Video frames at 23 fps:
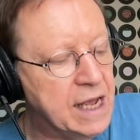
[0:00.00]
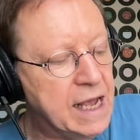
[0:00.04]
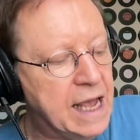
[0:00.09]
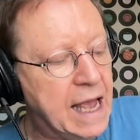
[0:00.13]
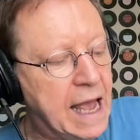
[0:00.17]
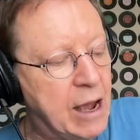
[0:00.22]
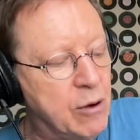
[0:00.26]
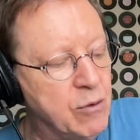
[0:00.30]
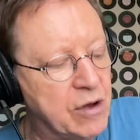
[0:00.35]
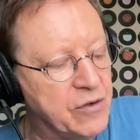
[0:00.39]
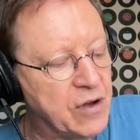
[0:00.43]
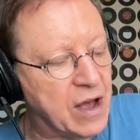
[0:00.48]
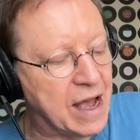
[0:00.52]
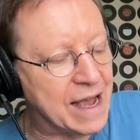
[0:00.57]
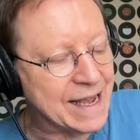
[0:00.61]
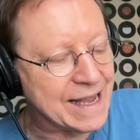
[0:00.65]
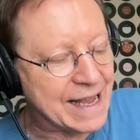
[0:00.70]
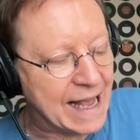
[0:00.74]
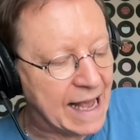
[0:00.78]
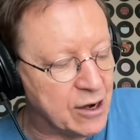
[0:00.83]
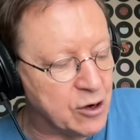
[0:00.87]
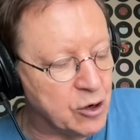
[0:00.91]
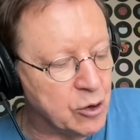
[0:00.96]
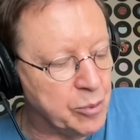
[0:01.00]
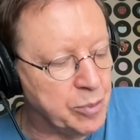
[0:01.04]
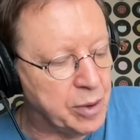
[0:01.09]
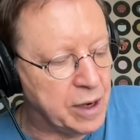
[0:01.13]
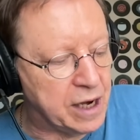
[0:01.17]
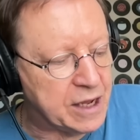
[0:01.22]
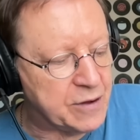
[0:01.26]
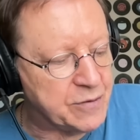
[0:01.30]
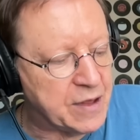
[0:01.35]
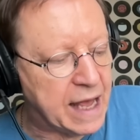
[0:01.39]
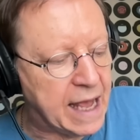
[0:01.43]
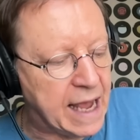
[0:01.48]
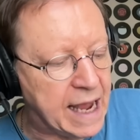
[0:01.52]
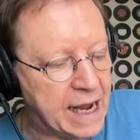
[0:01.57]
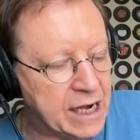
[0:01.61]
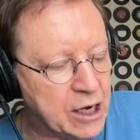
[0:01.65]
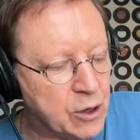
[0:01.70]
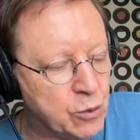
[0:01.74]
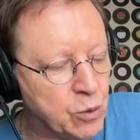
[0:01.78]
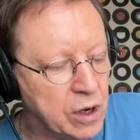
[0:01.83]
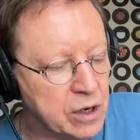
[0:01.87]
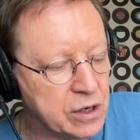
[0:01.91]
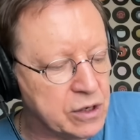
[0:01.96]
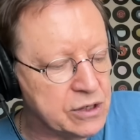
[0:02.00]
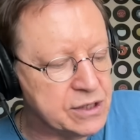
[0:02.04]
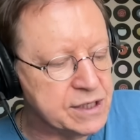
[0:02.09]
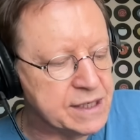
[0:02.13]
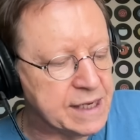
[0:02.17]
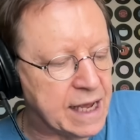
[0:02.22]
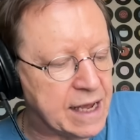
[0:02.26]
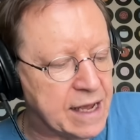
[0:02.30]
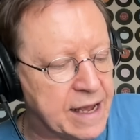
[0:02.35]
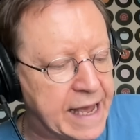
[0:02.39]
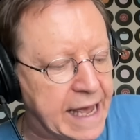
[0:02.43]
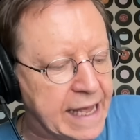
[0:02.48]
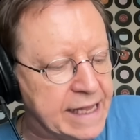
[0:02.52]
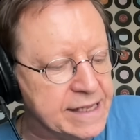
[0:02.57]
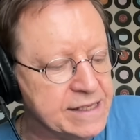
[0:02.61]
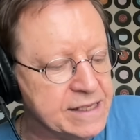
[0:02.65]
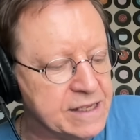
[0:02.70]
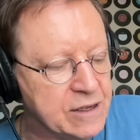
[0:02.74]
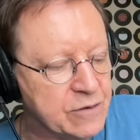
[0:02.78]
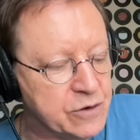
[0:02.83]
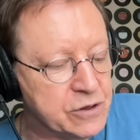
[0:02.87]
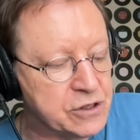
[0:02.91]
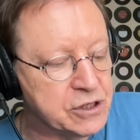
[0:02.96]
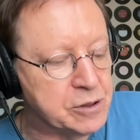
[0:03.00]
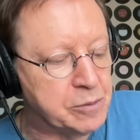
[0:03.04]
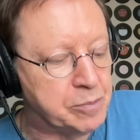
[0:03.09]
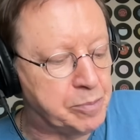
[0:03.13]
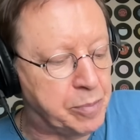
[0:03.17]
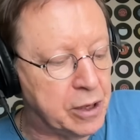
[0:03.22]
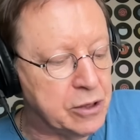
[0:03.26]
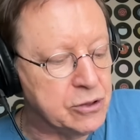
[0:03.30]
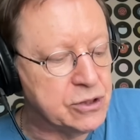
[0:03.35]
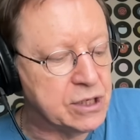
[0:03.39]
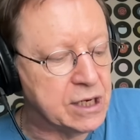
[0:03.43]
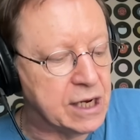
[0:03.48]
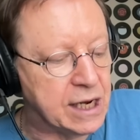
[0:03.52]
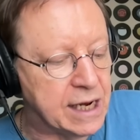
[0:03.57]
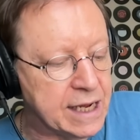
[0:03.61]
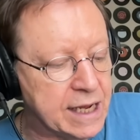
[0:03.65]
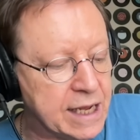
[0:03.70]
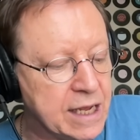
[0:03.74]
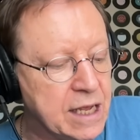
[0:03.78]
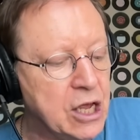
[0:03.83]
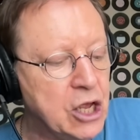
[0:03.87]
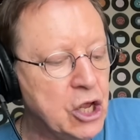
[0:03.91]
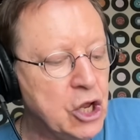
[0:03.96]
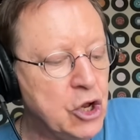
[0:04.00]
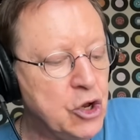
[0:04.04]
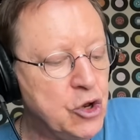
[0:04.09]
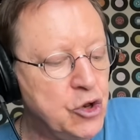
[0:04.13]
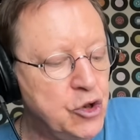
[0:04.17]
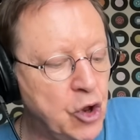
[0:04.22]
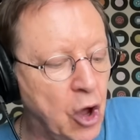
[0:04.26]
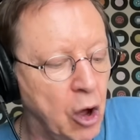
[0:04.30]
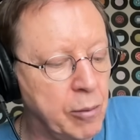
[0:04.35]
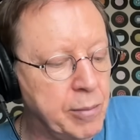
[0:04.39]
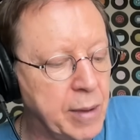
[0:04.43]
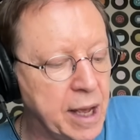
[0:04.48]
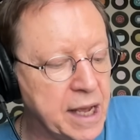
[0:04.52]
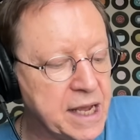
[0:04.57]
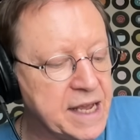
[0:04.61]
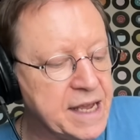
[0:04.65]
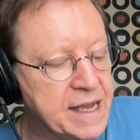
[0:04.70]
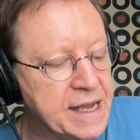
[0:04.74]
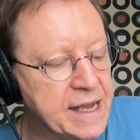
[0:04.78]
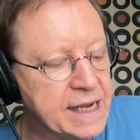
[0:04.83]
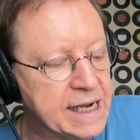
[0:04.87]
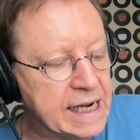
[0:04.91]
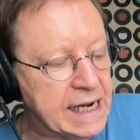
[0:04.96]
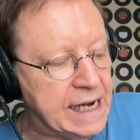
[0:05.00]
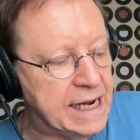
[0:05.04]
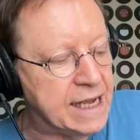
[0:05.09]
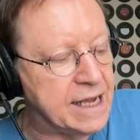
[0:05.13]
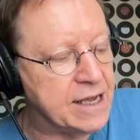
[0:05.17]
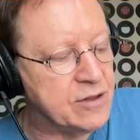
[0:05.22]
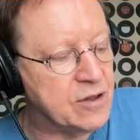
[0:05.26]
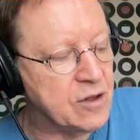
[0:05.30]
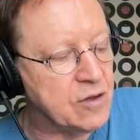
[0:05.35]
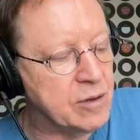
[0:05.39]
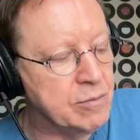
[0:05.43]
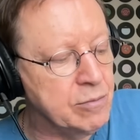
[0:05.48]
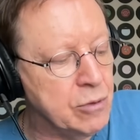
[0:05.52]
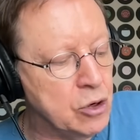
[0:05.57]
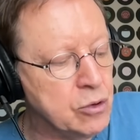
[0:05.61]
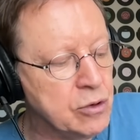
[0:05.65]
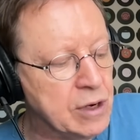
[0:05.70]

However, I cannot believe that anyone could take against it for supposedly not making it clear that the moon